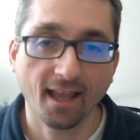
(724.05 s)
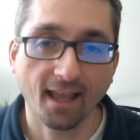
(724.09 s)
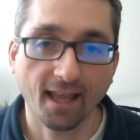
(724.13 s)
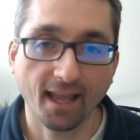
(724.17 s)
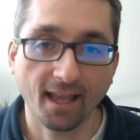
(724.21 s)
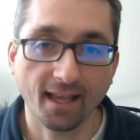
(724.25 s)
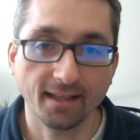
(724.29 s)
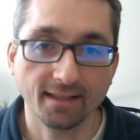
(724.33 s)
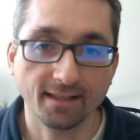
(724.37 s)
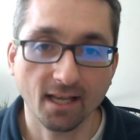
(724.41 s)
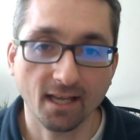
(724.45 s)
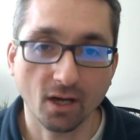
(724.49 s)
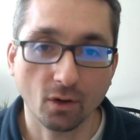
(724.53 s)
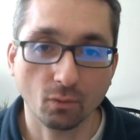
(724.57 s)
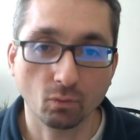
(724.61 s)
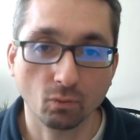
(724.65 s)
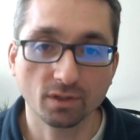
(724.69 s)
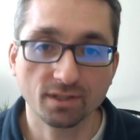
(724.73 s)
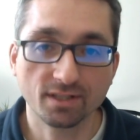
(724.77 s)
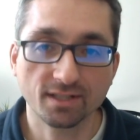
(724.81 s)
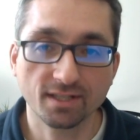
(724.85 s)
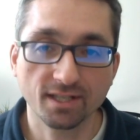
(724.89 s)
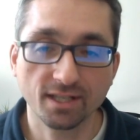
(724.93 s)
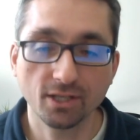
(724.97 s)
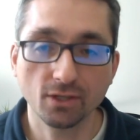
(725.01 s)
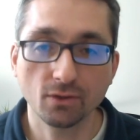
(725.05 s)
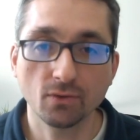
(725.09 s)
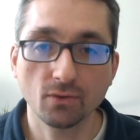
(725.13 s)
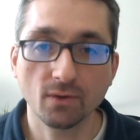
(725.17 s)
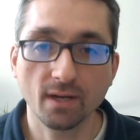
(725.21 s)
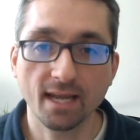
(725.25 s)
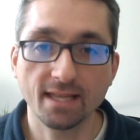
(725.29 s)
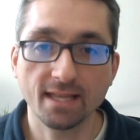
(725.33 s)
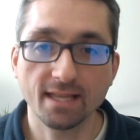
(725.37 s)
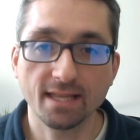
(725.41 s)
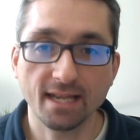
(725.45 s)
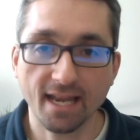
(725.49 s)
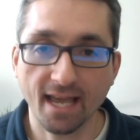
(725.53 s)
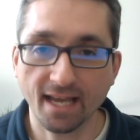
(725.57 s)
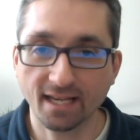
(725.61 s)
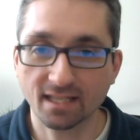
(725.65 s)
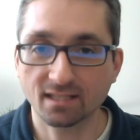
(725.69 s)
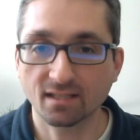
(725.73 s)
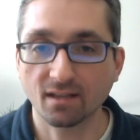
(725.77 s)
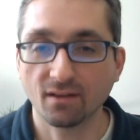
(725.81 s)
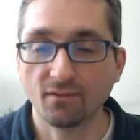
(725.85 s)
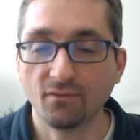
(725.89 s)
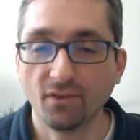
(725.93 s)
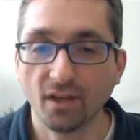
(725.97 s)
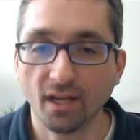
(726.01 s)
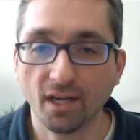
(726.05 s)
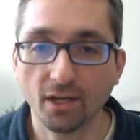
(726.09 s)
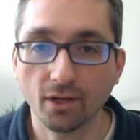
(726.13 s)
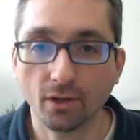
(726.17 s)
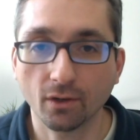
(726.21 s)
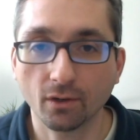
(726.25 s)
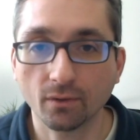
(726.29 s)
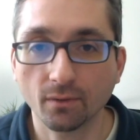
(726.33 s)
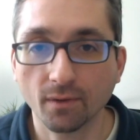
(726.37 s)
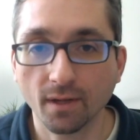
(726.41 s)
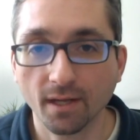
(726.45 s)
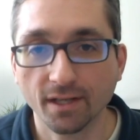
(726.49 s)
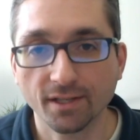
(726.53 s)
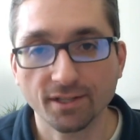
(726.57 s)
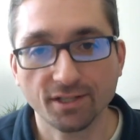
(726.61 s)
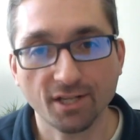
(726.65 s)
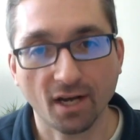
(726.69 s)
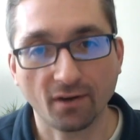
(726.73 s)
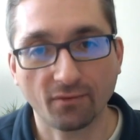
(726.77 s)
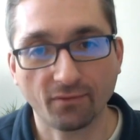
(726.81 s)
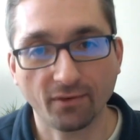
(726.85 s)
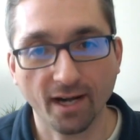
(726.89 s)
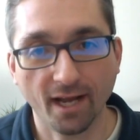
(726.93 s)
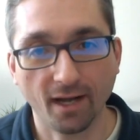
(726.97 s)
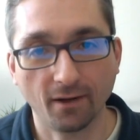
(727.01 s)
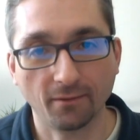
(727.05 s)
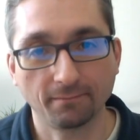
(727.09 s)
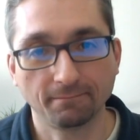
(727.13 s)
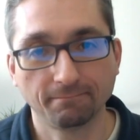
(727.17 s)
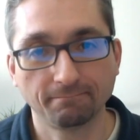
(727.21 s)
and we'll see you in the next video. Ciao for now.